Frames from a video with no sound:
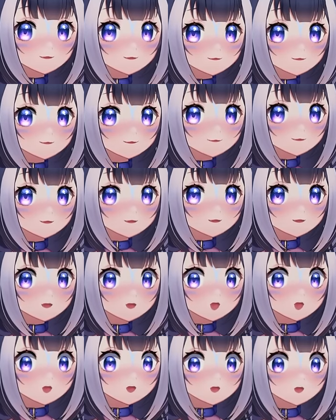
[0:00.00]
So I
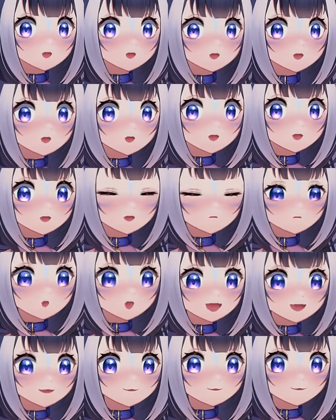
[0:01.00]
test fitted it on Why
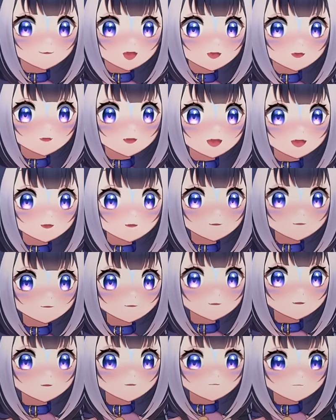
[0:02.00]
is there outside, nails in
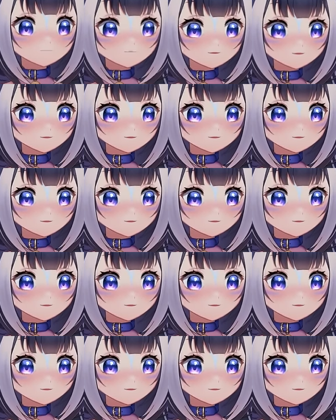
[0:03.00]
the